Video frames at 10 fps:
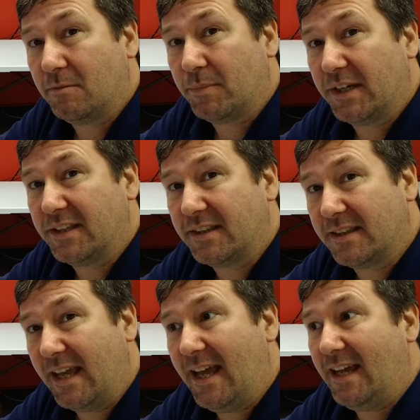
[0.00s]
but
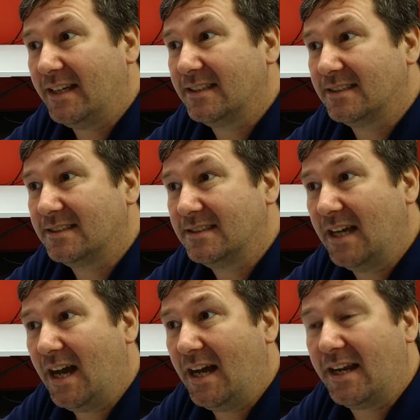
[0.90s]
that is
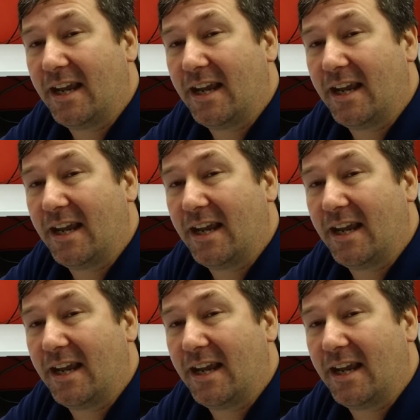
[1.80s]
not